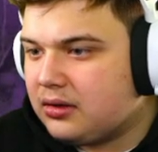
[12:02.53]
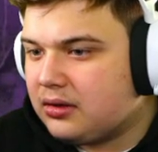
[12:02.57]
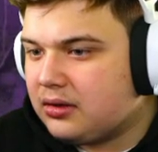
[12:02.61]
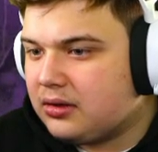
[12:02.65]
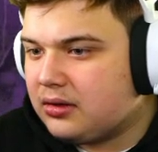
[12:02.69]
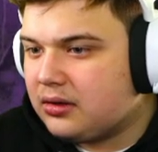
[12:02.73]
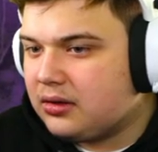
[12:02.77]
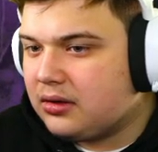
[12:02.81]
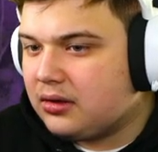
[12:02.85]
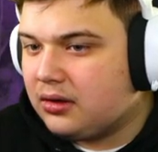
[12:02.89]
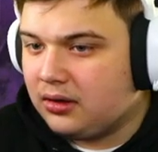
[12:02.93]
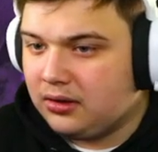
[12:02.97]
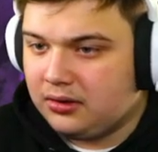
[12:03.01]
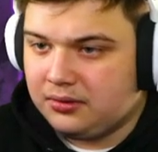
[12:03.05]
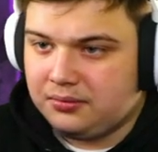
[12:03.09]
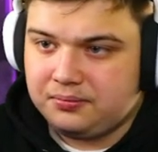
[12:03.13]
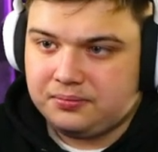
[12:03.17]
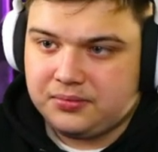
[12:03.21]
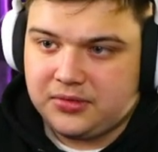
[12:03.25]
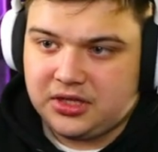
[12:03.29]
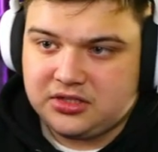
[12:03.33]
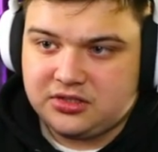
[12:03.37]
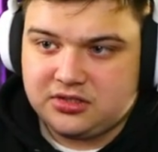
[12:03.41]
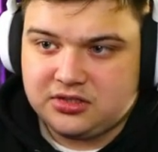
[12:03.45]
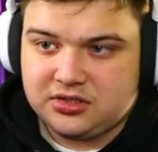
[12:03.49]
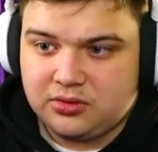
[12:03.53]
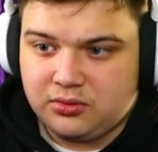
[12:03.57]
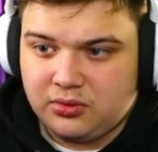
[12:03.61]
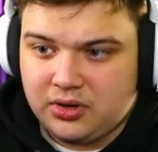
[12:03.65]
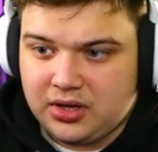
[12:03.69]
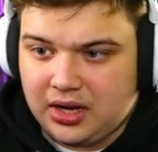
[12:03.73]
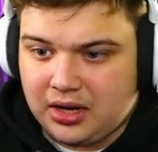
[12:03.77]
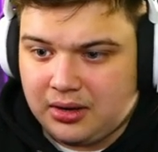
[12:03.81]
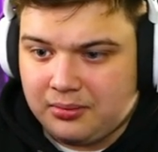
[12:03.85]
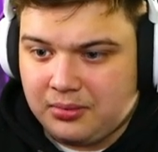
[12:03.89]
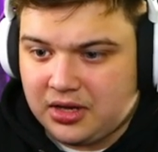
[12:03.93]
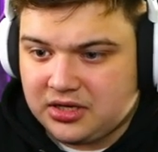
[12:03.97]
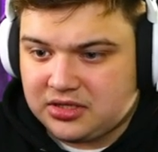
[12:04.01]
Oh, that's just a weird
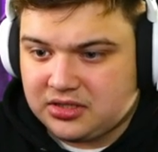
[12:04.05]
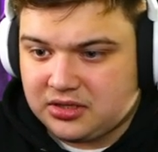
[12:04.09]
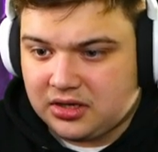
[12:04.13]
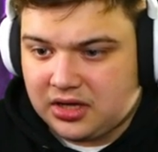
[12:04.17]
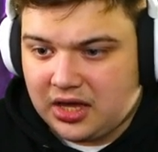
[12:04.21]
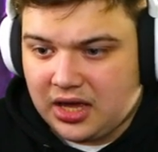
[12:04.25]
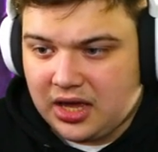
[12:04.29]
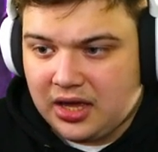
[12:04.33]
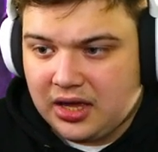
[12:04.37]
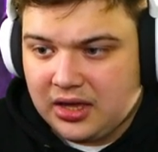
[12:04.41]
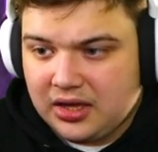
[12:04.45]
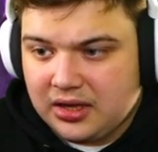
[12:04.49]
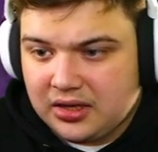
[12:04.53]
animation. Okay.